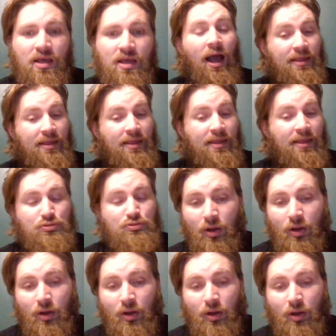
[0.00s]
I think Jamahal
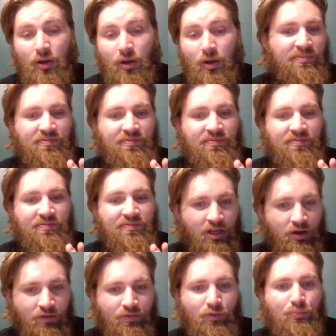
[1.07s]
Hill is going to have to be very
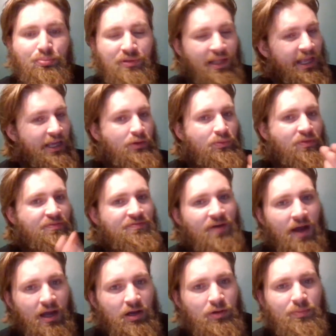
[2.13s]
careful playing with
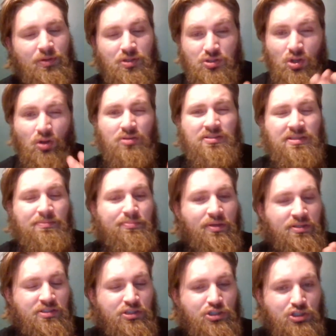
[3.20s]
fire, but as long as he
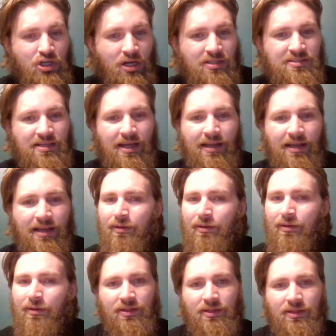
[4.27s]
picks his shots, kind of like
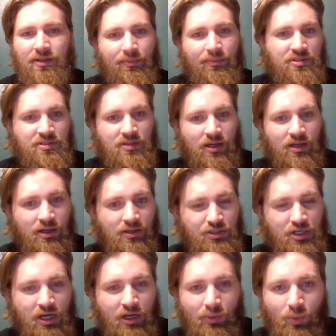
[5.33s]
what he did with
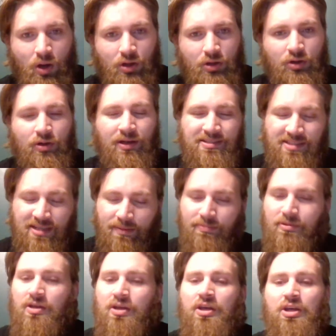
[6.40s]
Johnny Walker,
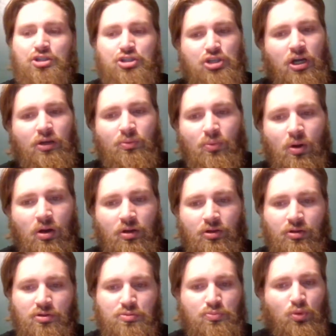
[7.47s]
except Johnny
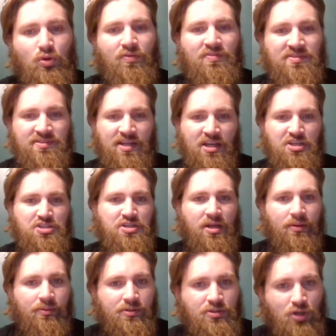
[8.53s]
Walker is more of a
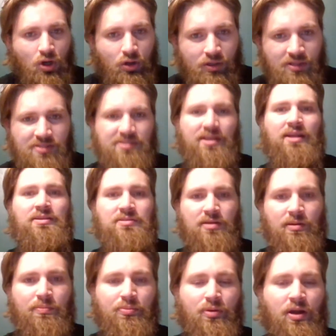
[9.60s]
stationary target, stands
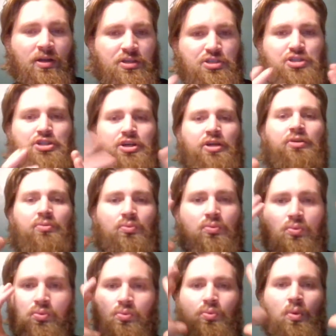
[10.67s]
upright, chin
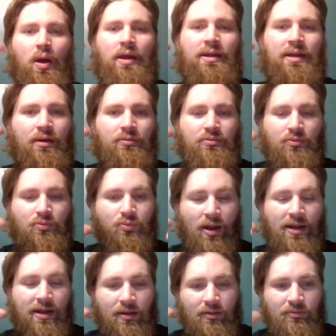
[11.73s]
right
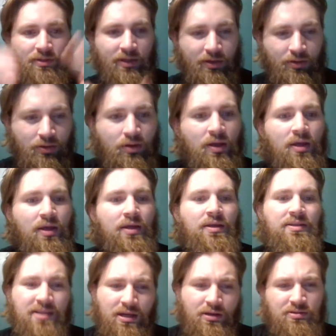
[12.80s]
out there.
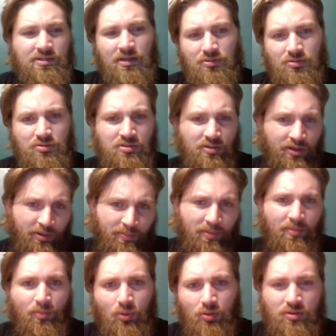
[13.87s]
Thiago Santos is a little
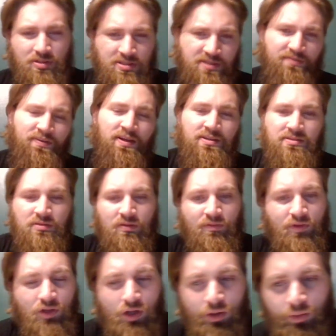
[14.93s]
bit more defensive,
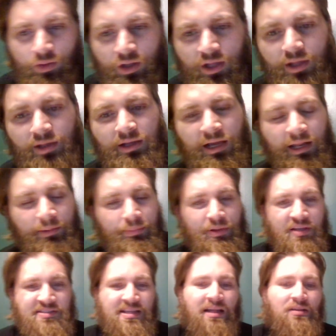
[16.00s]
kind of
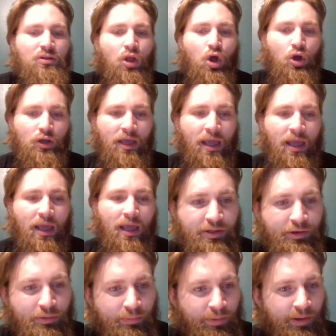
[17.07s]
plays that long game a
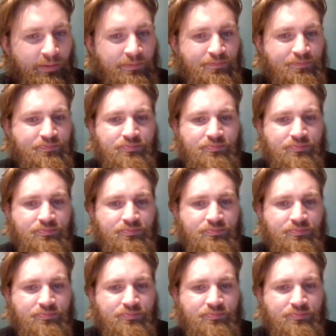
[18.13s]
little bit.